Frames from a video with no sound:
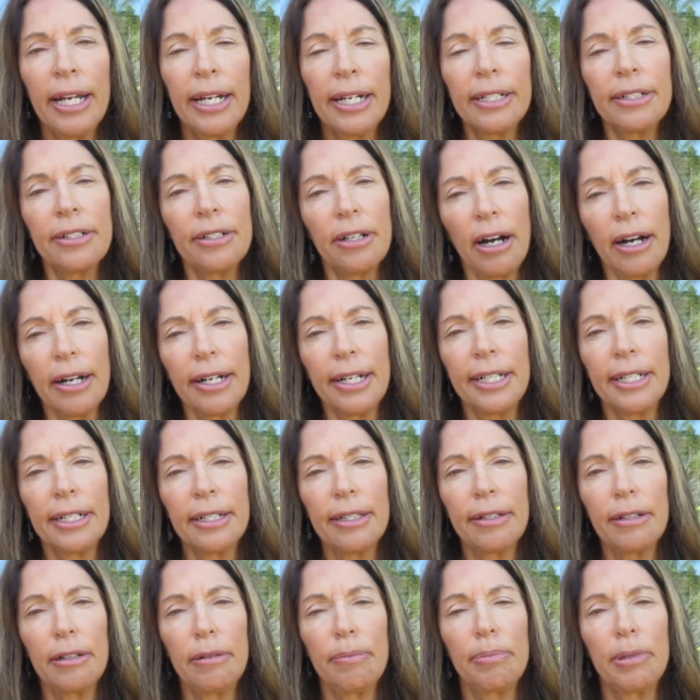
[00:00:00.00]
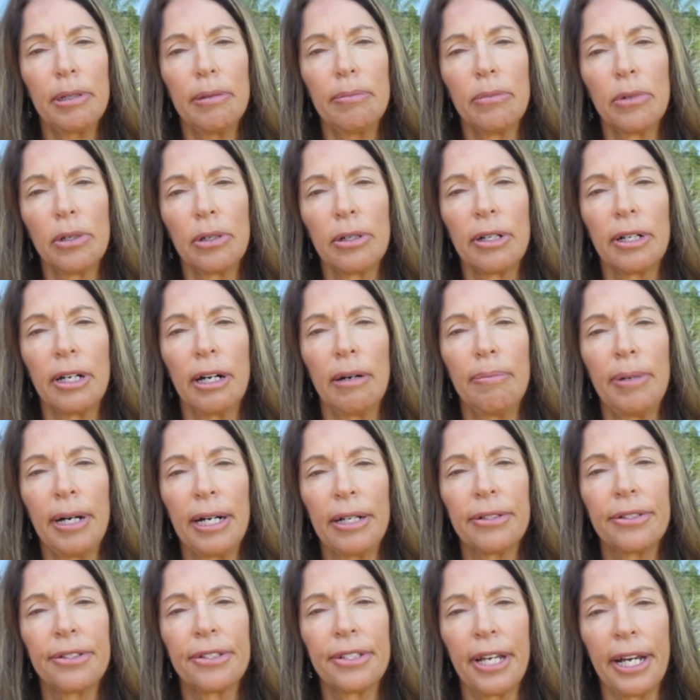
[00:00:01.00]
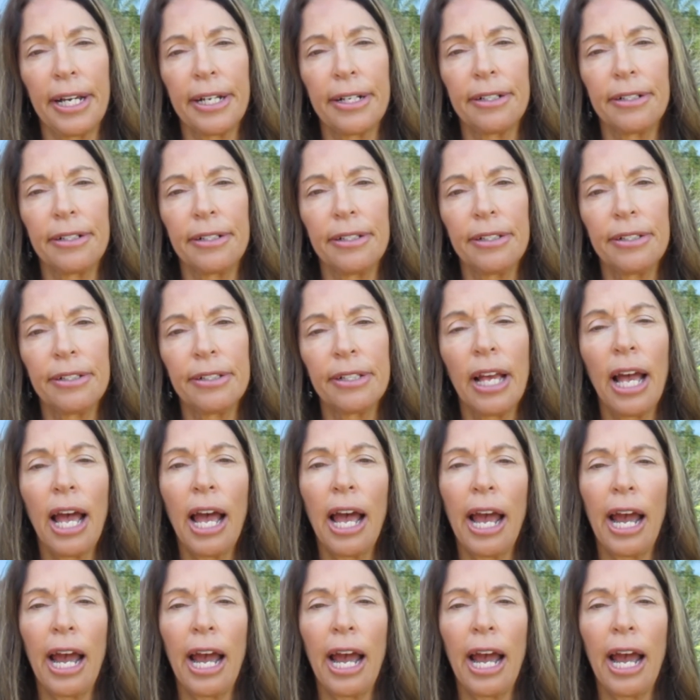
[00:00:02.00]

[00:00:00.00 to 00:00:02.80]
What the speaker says: and talking a little bit more about cycles,